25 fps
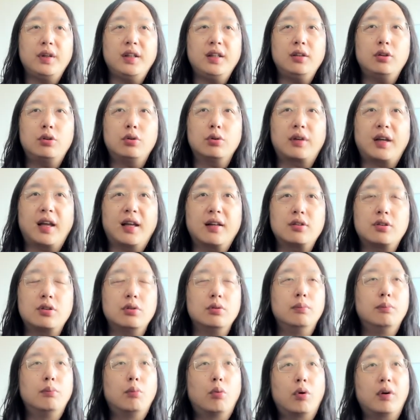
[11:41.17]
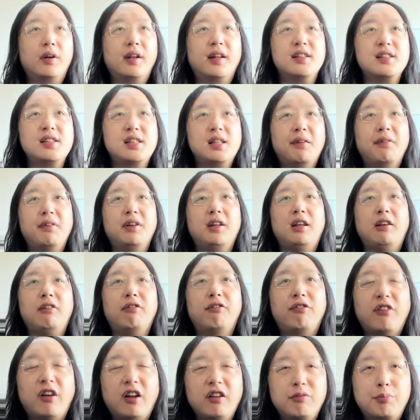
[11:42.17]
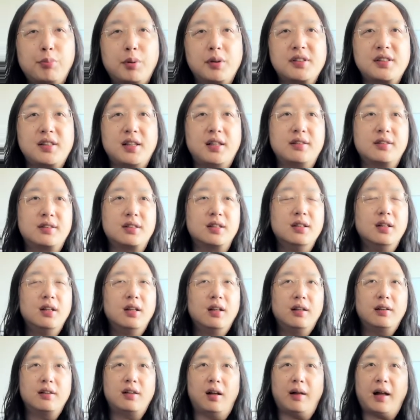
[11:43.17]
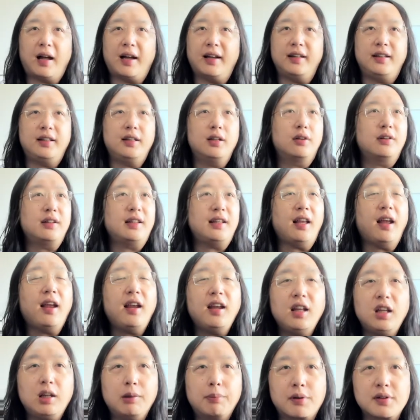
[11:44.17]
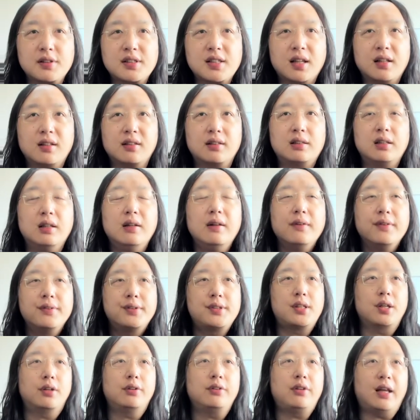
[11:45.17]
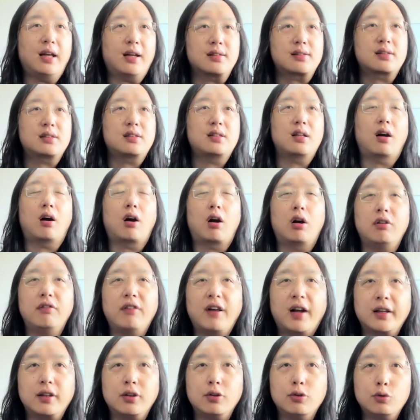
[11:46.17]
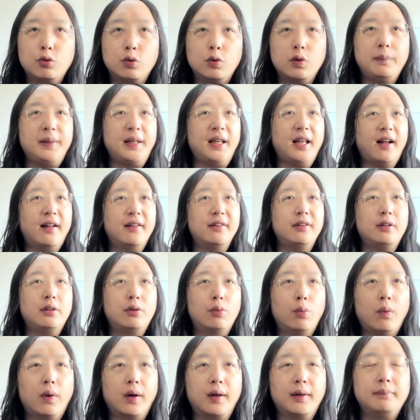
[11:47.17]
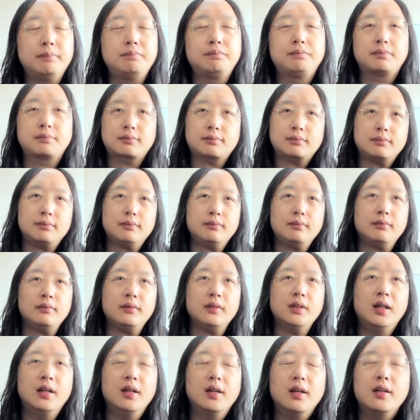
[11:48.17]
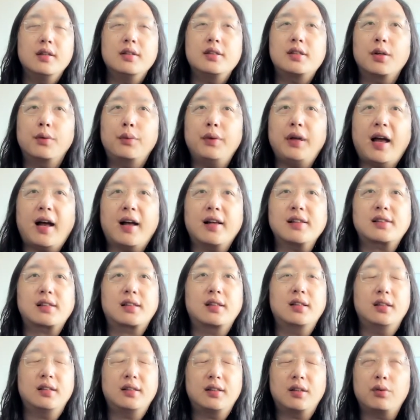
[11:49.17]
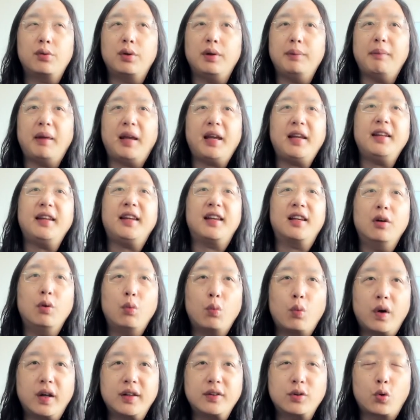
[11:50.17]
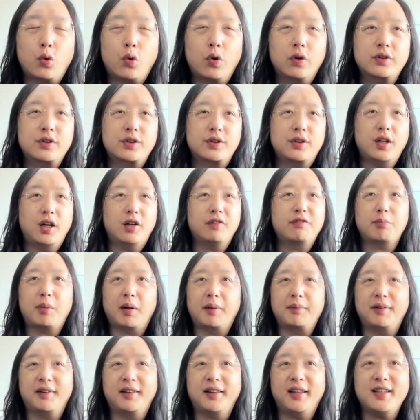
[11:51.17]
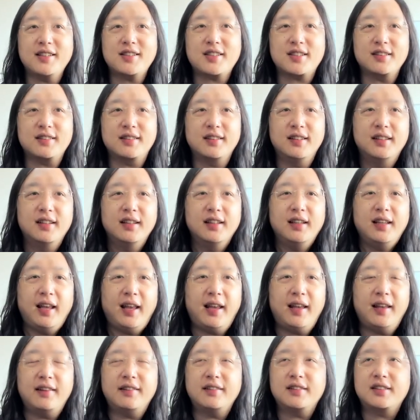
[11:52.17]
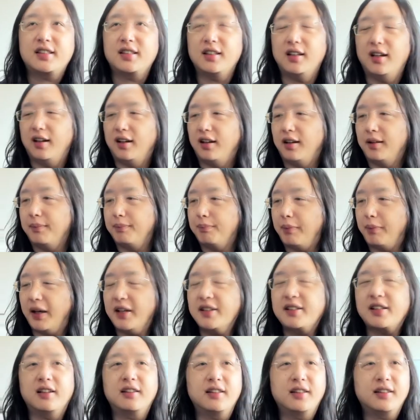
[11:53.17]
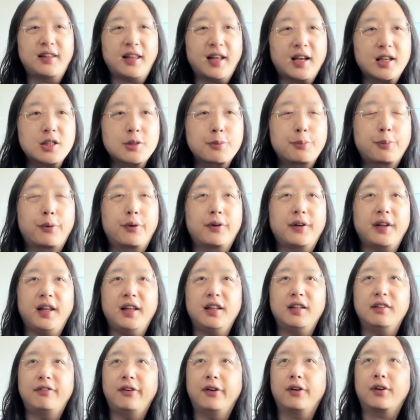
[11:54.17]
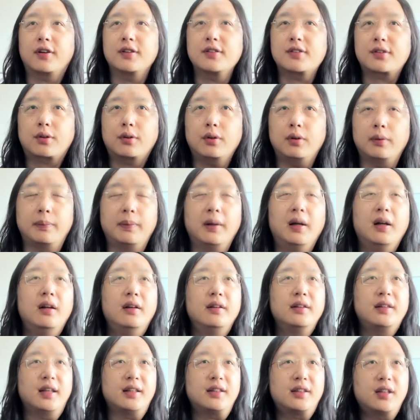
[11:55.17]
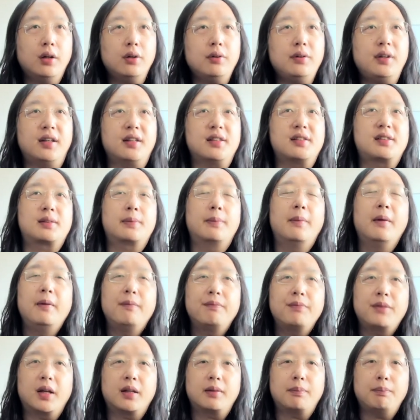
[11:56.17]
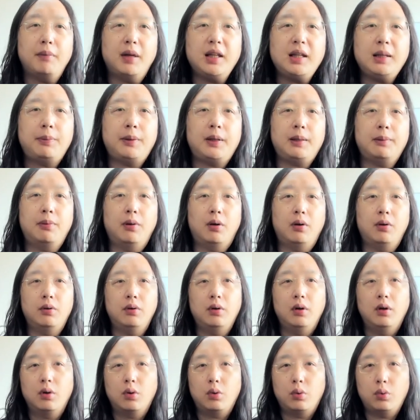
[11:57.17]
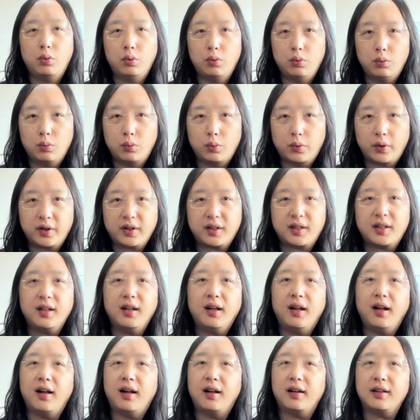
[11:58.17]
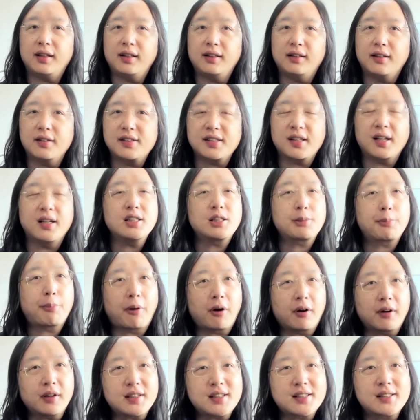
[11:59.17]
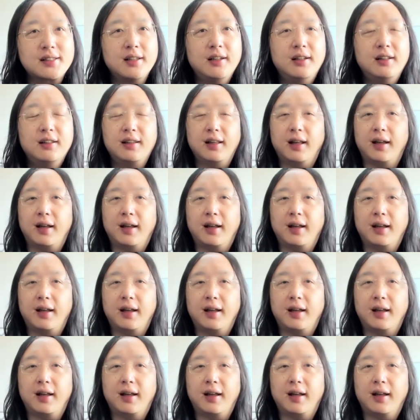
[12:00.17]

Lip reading: We need to get to more than 75%, ideally 80%, so that the R value will be under 1. So we asked the remaining 1/4 of population, and based on the dashboard and the focus group, they told us that many people who work in the science parks,